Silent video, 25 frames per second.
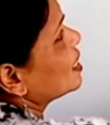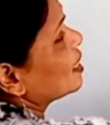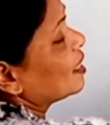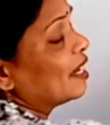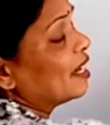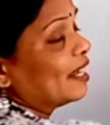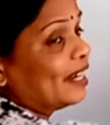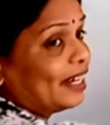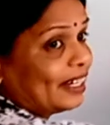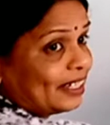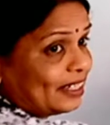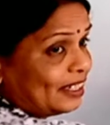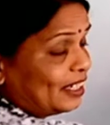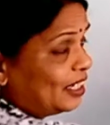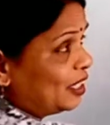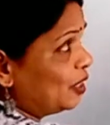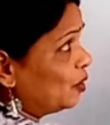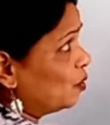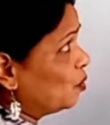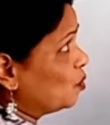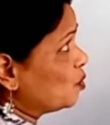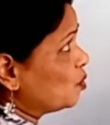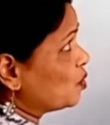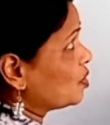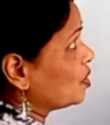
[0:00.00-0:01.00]
correctly
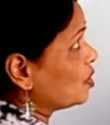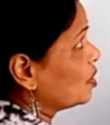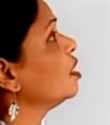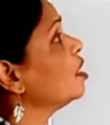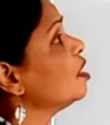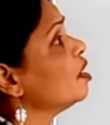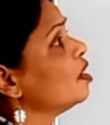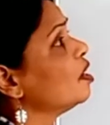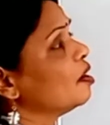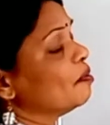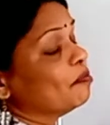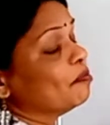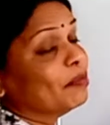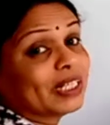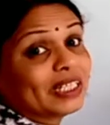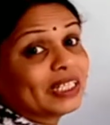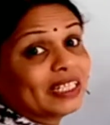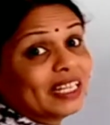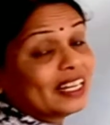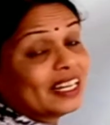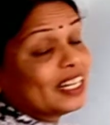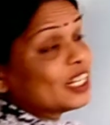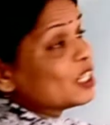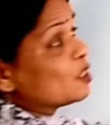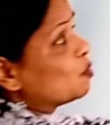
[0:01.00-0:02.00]
used. But
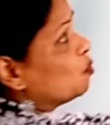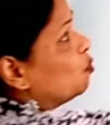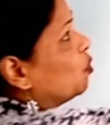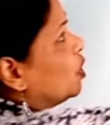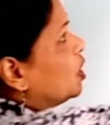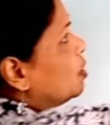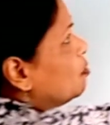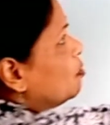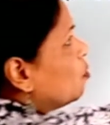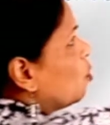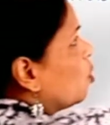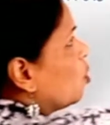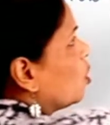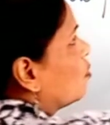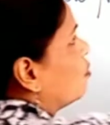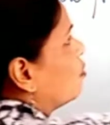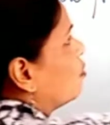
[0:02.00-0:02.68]
there is one more